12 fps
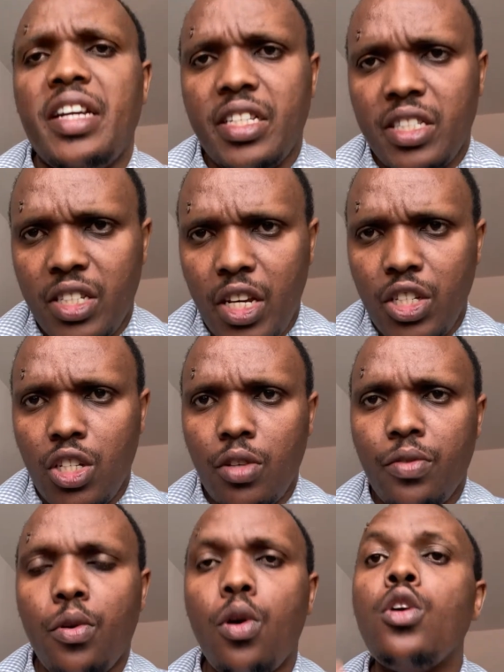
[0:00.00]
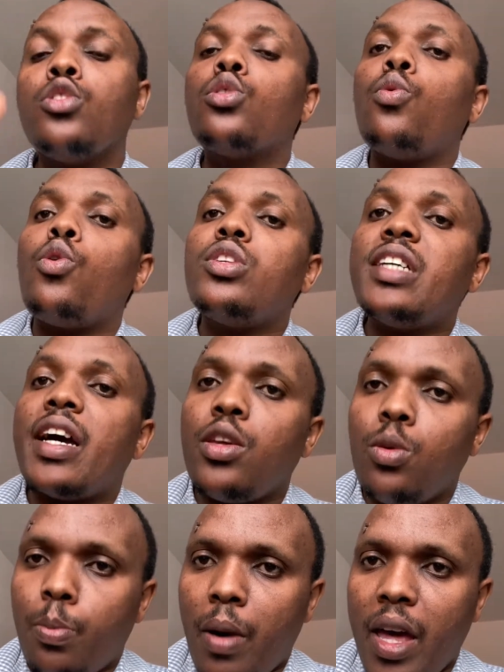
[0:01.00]
exchanging for. So what are
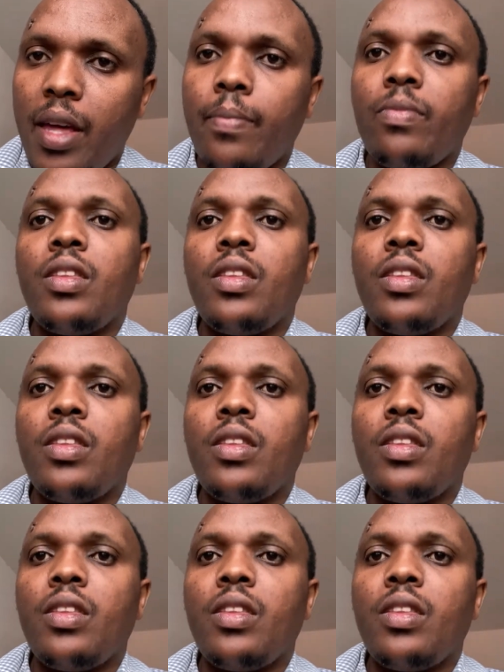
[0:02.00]
you buying?